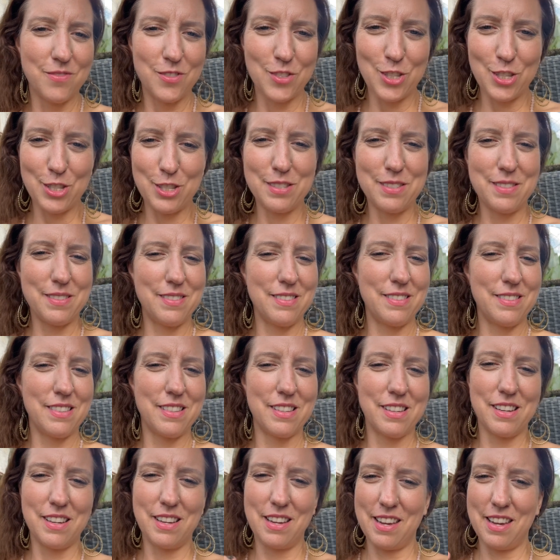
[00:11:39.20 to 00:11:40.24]
Just
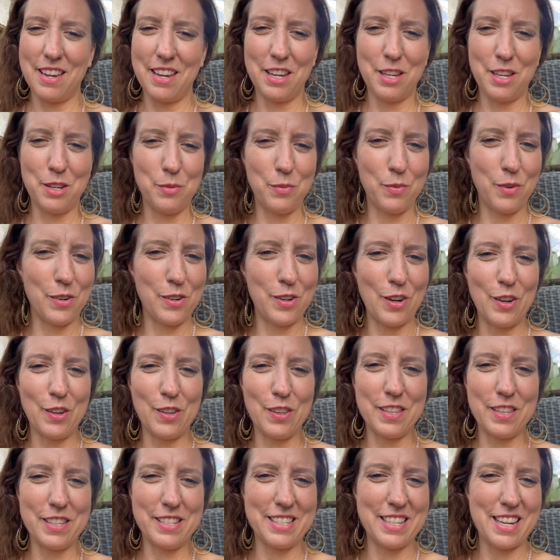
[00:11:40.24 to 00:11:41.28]
inward all
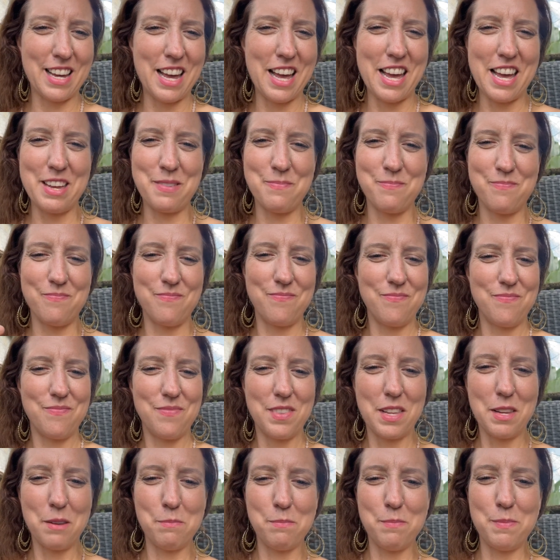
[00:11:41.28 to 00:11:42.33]
the time,
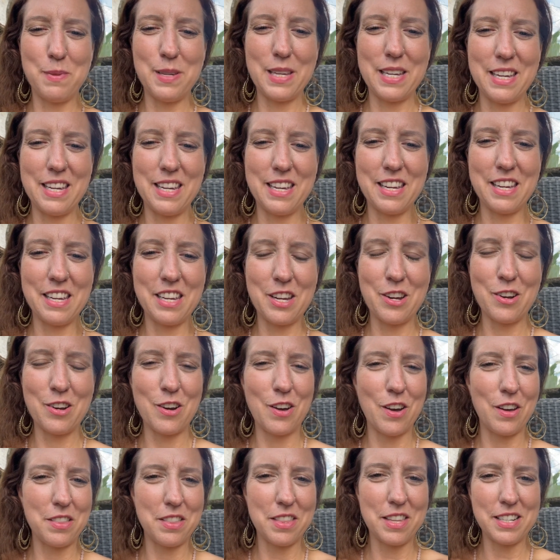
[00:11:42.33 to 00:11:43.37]
being your
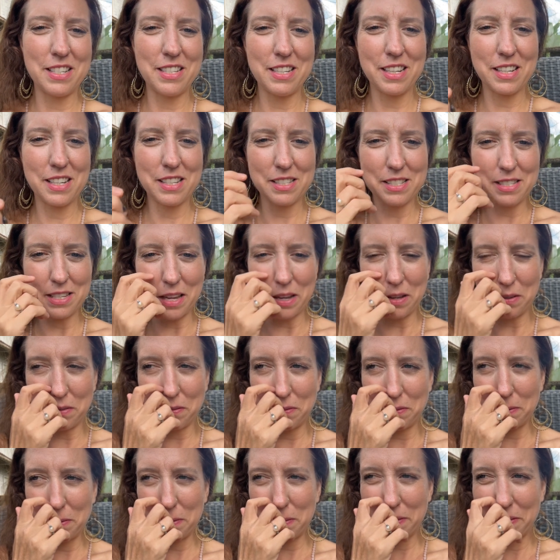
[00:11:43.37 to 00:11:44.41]
authentic self,
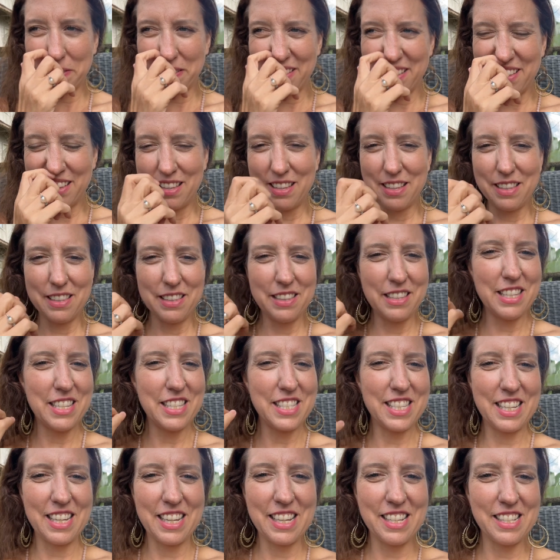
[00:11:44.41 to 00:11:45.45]

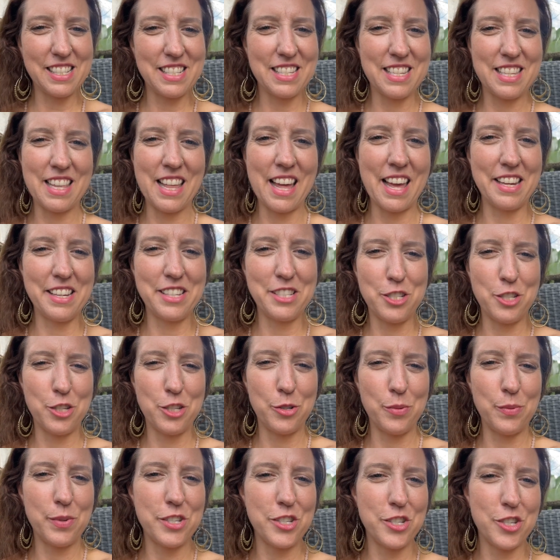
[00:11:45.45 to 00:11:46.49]
listening to that
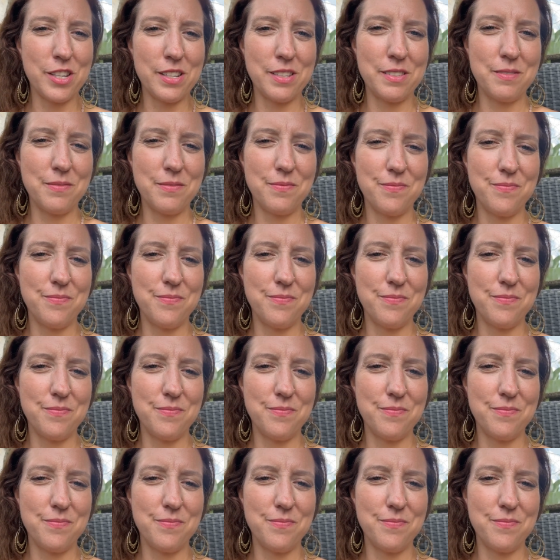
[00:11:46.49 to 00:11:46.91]
intuition.